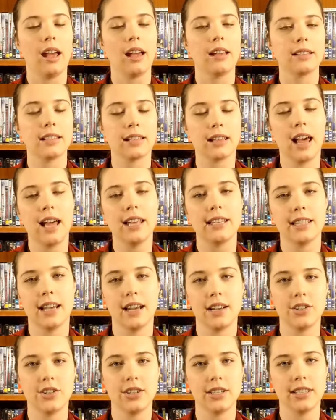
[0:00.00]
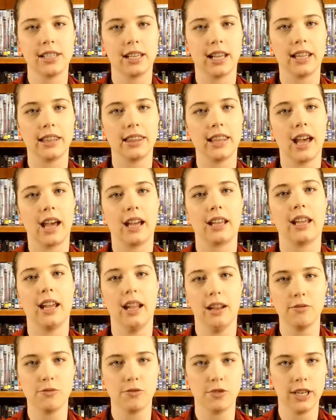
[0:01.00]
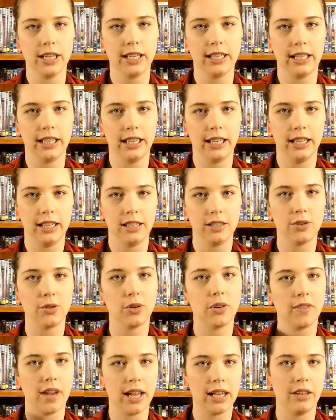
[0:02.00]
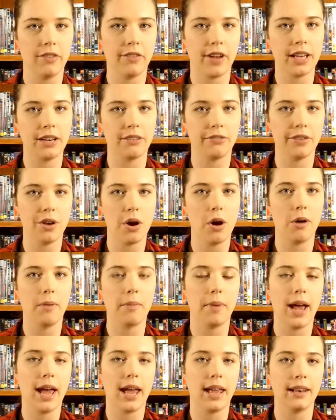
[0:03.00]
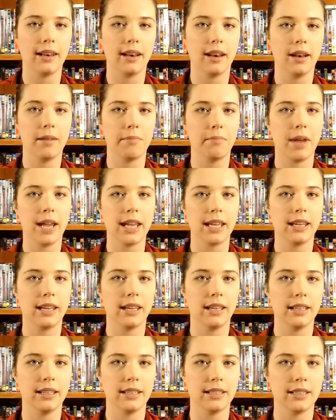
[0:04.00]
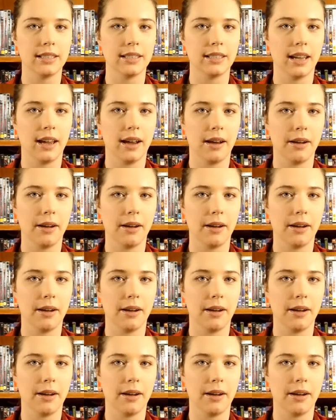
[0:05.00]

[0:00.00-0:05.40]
slight touches like that can really sort of elevate a film and make it,